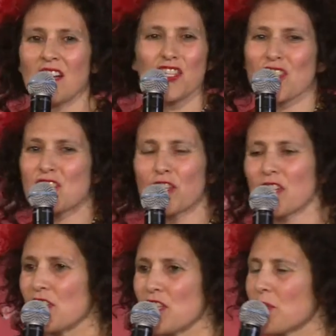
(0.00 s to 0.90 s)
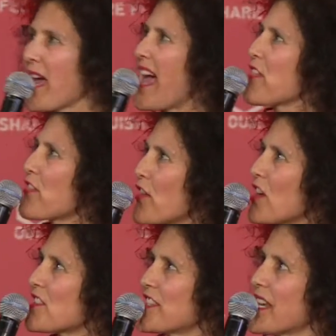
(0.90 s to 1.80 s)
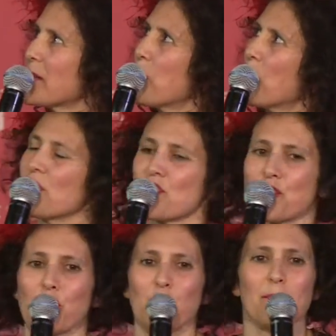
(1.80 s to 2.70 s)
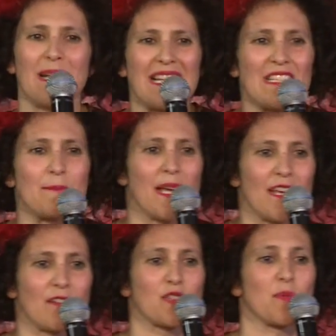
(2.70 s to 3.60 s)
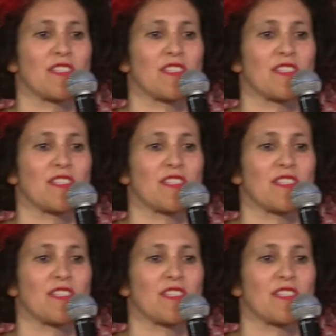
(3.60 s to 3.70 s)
Just look at the UK, 13.2 million meals were